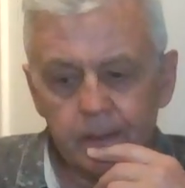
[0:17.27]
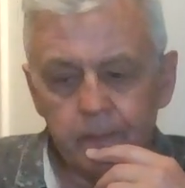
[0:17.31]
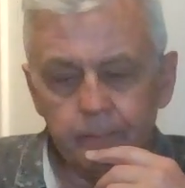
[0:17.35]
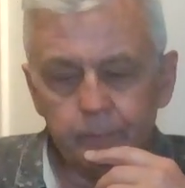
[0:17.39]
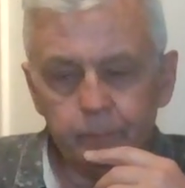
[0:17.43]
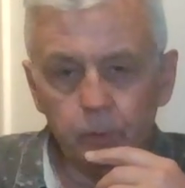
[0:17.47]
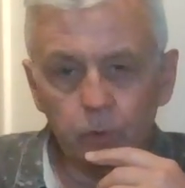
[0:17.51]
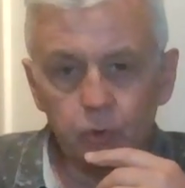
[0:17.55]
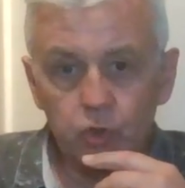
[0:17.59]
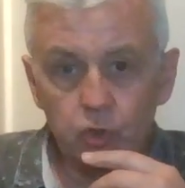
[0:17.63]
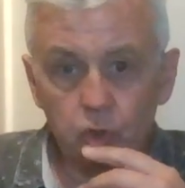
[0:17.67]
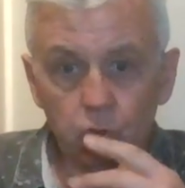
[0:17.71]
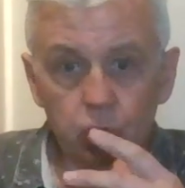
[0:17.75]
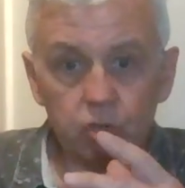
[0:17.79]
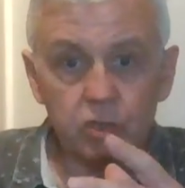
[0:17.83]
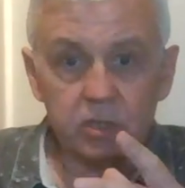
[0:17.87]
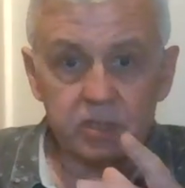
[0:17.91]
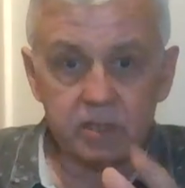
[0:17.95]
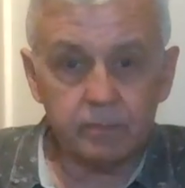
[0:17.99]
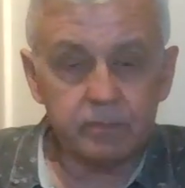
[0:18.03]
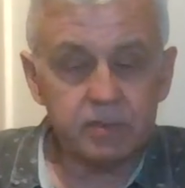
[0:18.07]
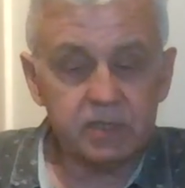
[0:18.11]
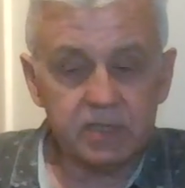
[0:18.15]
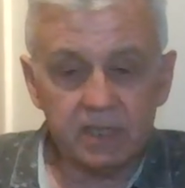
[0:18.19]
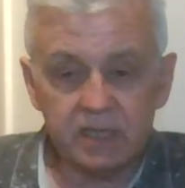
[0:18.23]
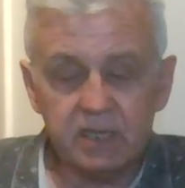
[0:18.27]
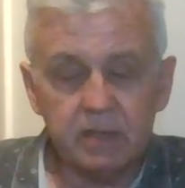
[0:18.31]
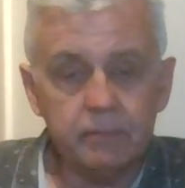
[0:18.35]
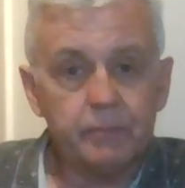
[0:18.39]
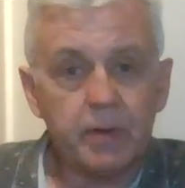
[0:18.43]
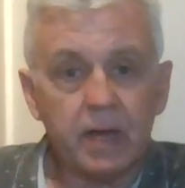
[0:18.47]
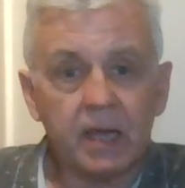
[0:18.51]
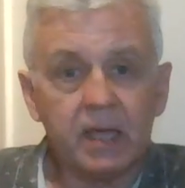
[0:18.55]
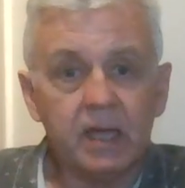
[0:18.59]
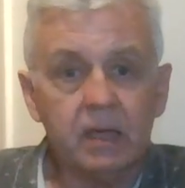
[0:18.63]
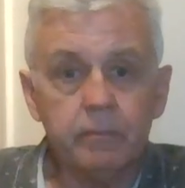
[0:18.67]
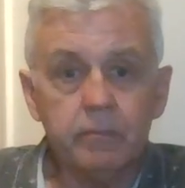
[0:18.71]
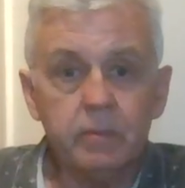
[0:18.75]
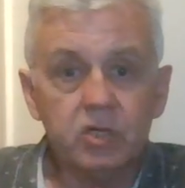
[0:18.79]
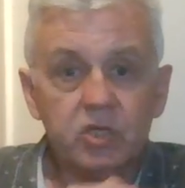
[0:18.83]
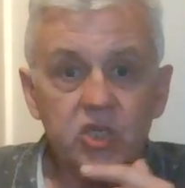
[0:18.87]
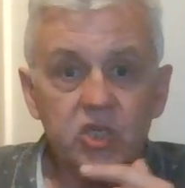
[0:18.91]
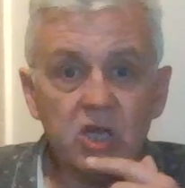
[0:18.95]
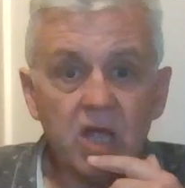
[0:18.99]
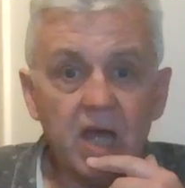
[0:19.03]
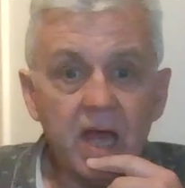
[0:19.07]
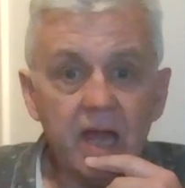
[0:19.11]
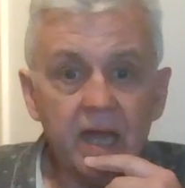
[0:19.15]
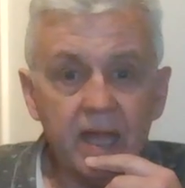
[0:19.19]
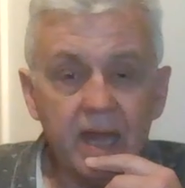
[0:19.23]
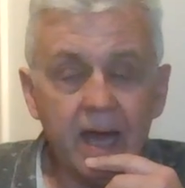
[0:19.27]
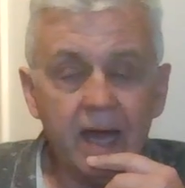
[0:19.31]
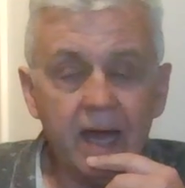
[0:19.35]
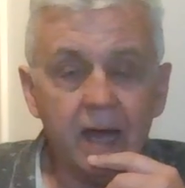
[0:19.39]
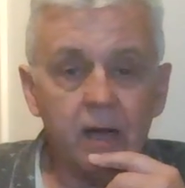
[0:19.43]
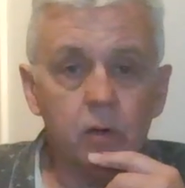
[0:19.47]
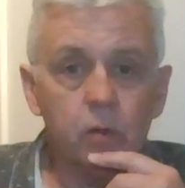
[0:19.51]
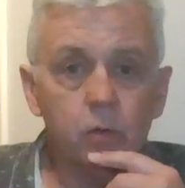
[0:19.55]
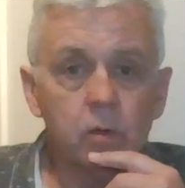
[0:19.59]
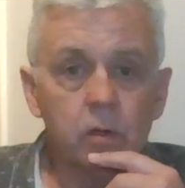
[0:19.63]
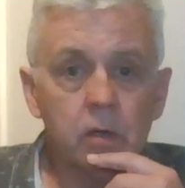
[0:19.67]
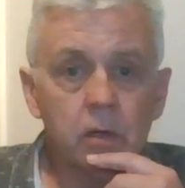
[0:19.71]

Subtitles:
But just as I'm sitting back in my chair now,